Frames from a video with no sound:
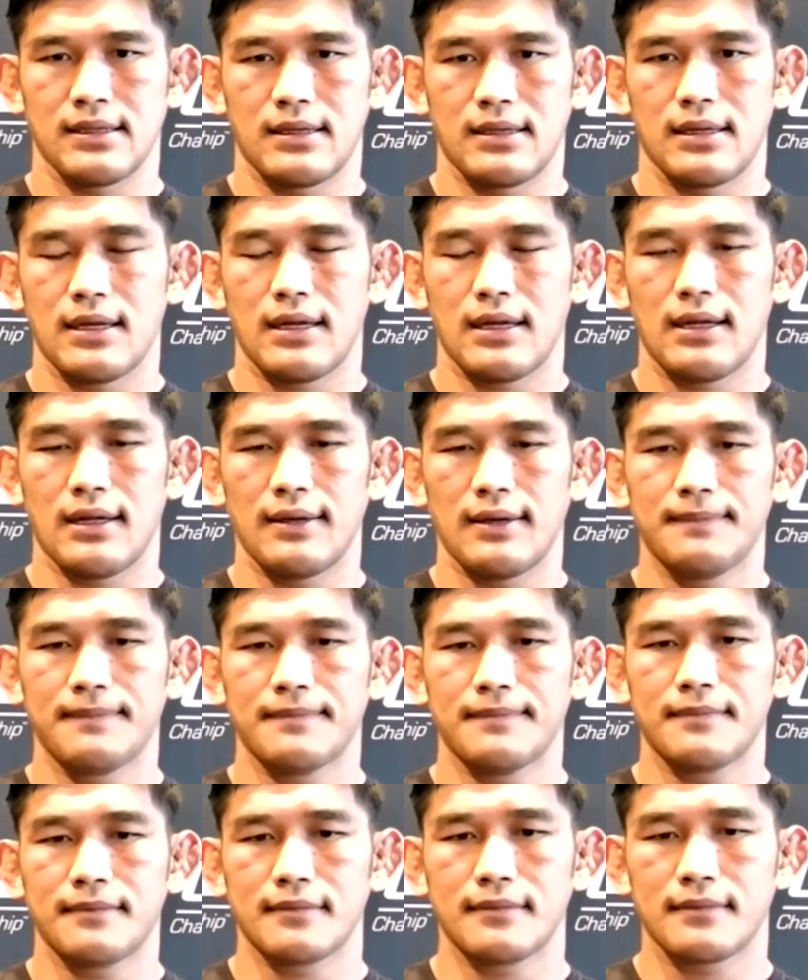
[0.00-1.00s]
You
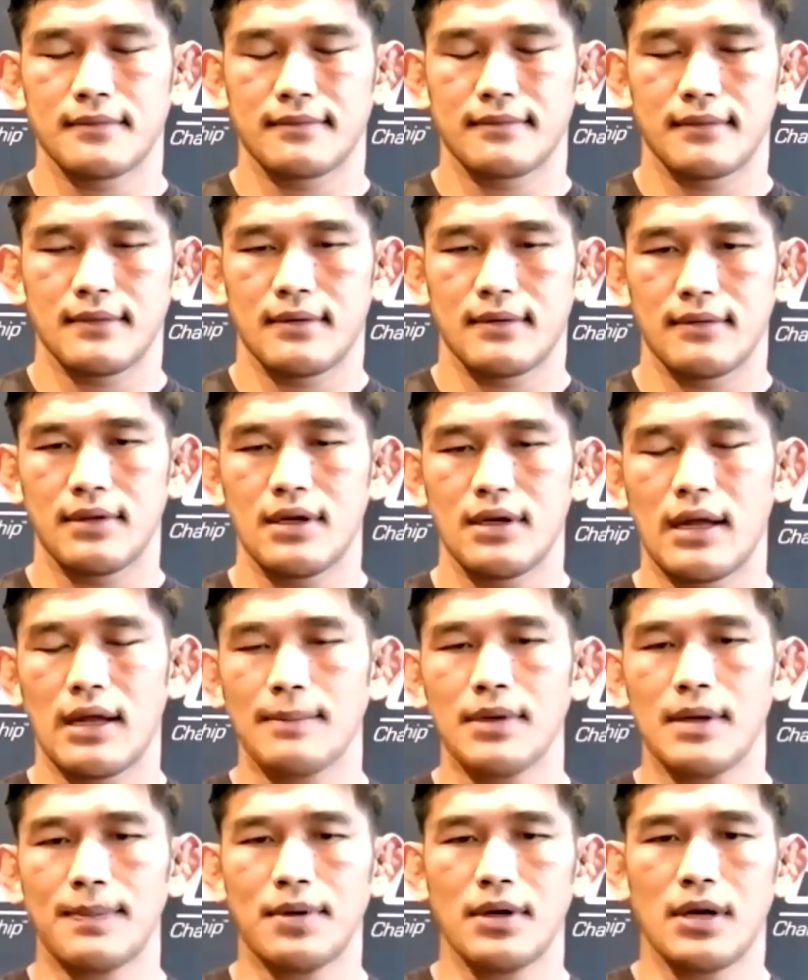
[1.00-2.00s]
know, I'm
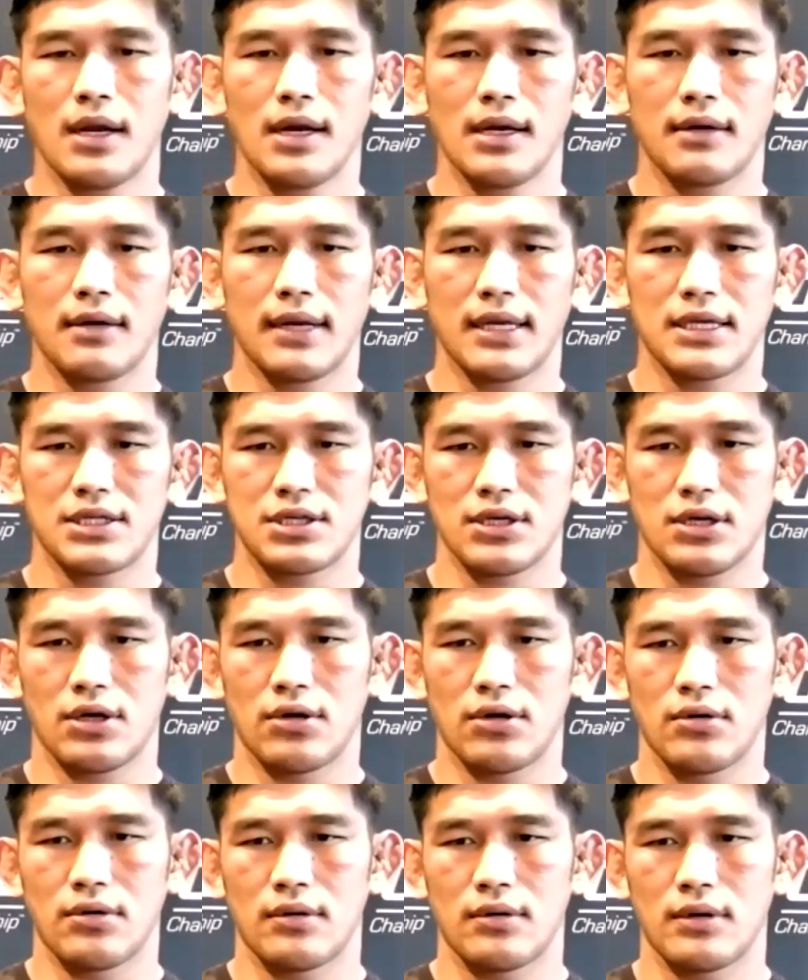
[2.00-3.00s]
going to put on a great
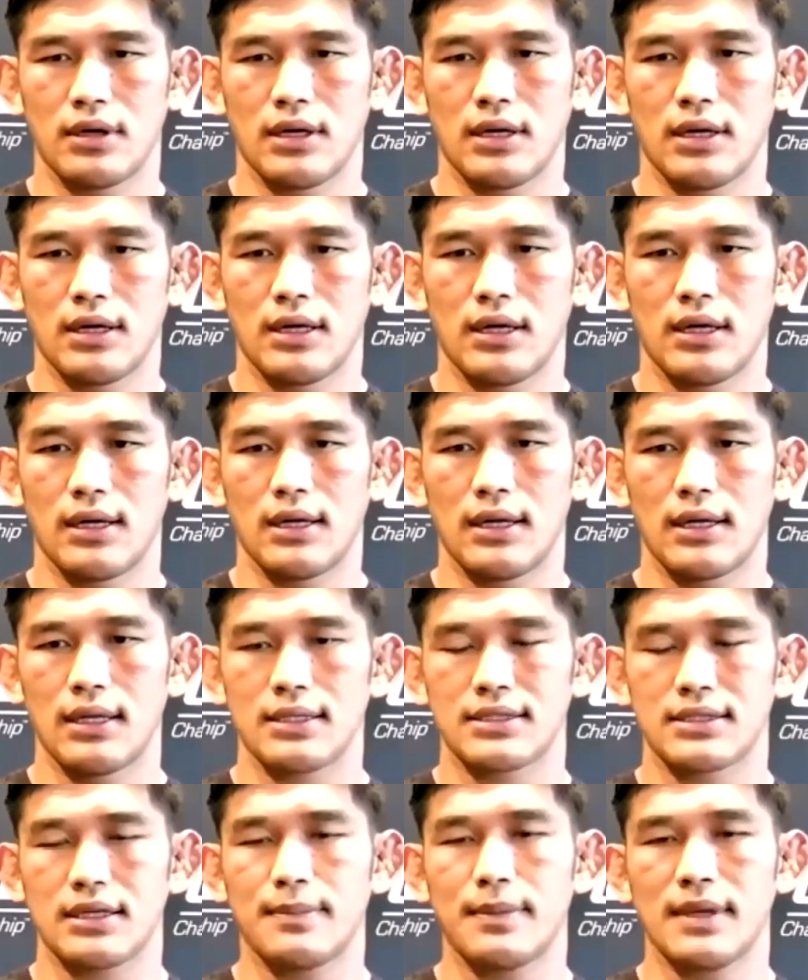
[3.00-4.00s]
show. It's
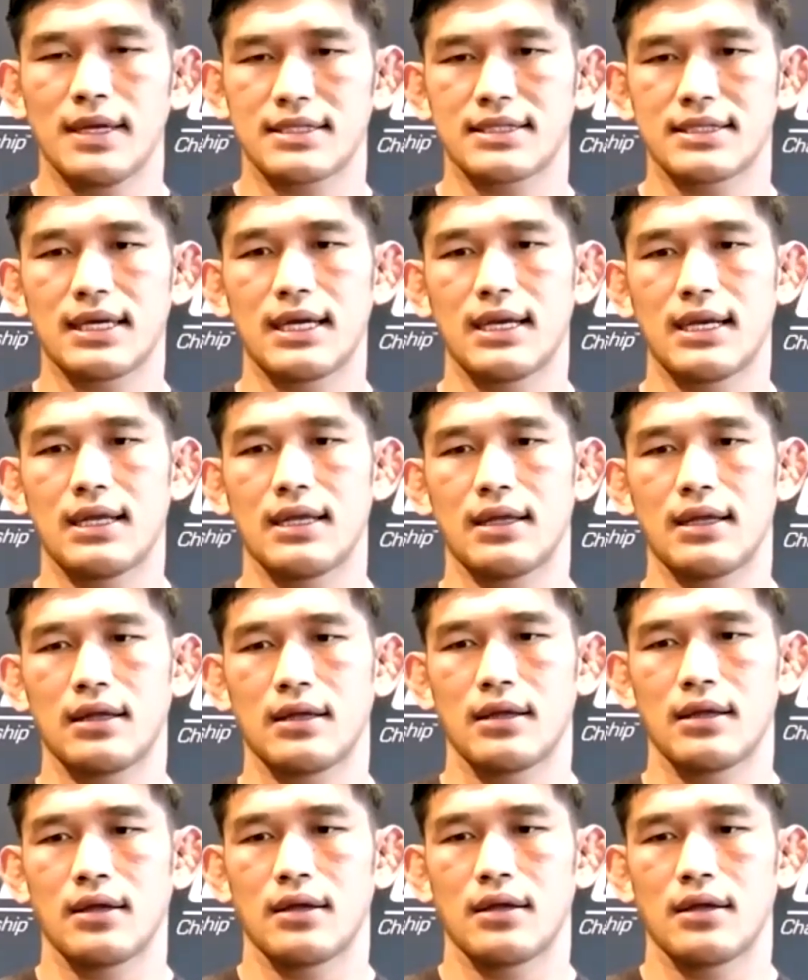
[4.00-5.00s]
going to be exciting.
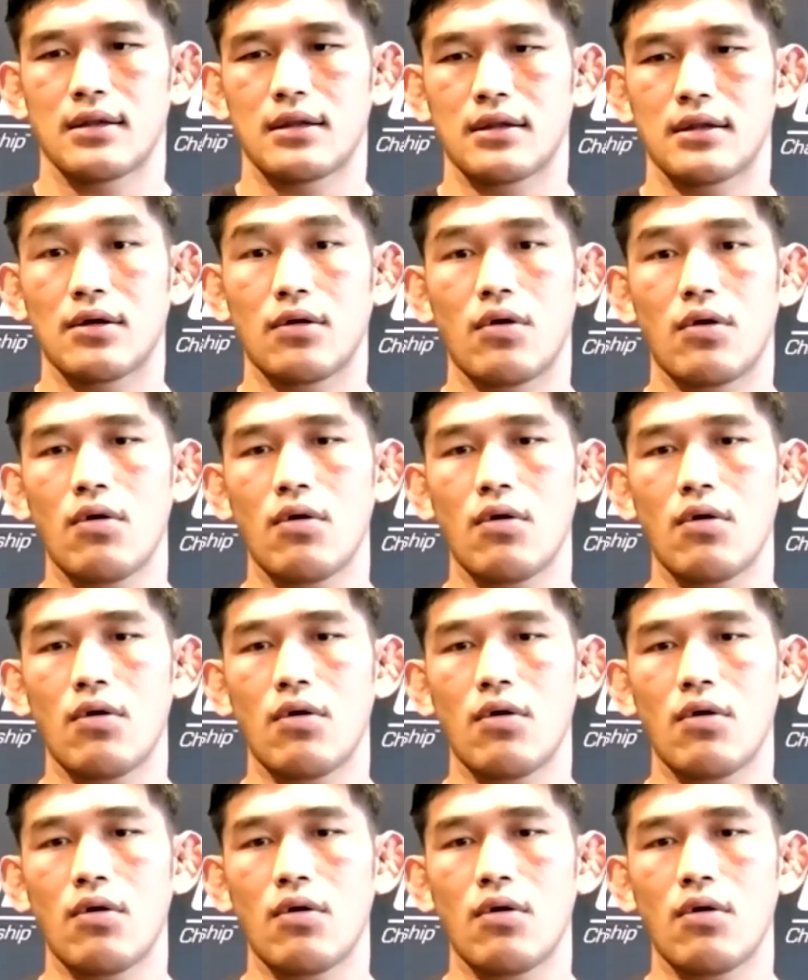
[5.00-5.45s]
The whole